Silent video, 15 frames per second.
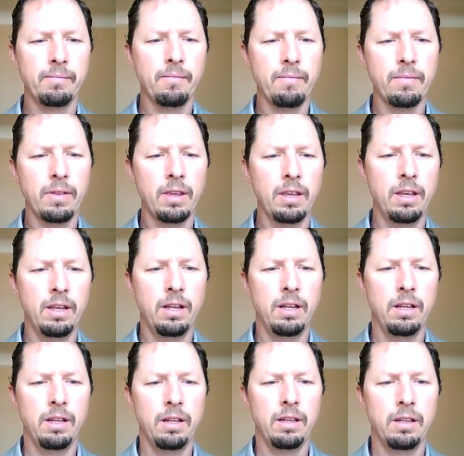
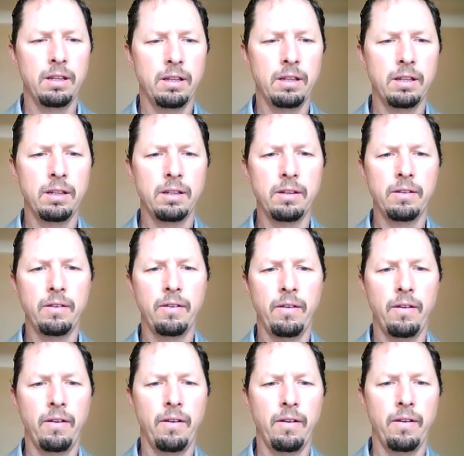
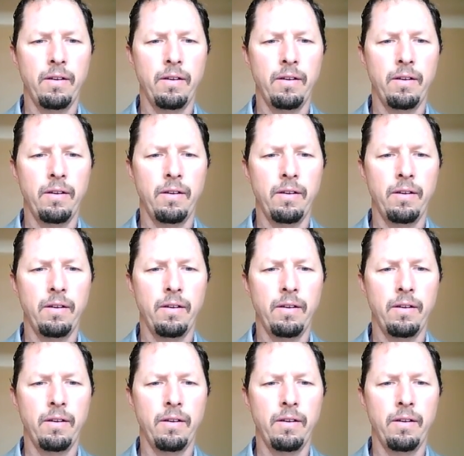No one is speaking in this clip.